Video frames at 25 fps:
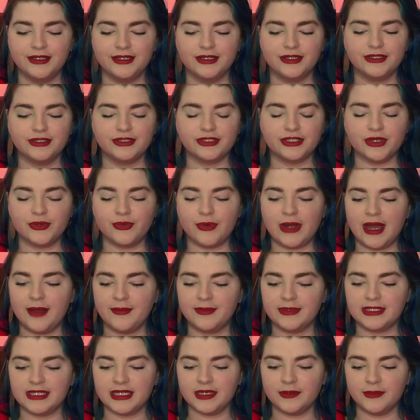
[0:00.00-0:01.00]
She
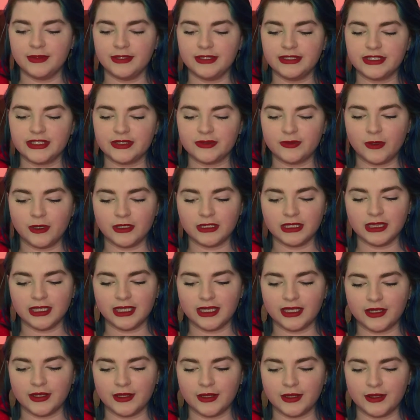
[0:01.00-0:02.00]
wrapped him in
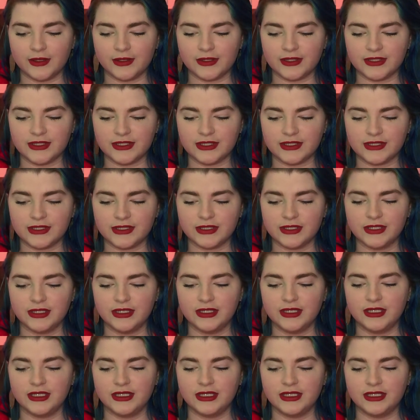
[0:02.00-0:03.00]
swaddling cloths
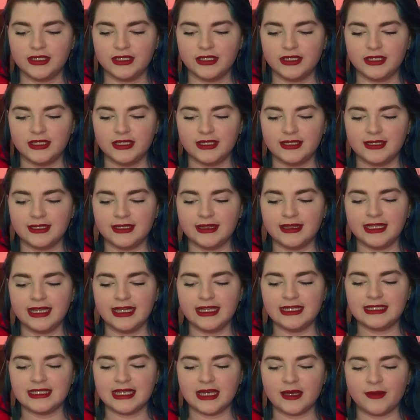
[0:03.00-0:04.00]
and
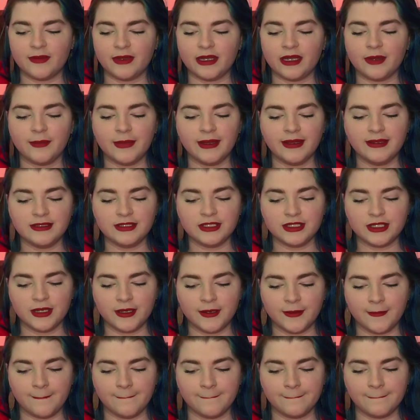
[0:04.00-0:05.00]
laid him in a
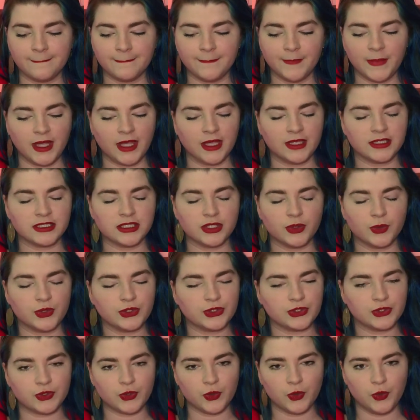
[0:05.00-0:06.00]
manger, because there
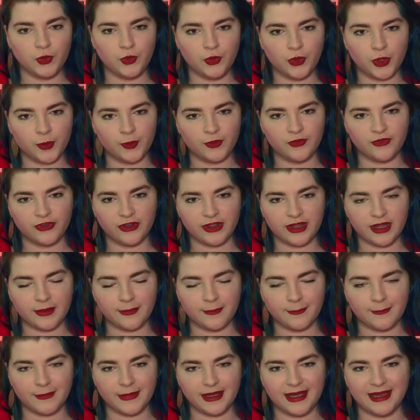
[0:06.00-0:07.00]
was no room for
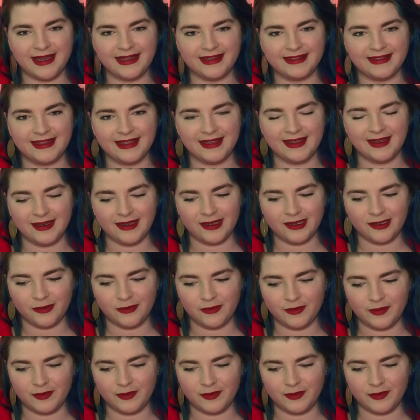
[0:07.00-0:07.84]
them at the inn.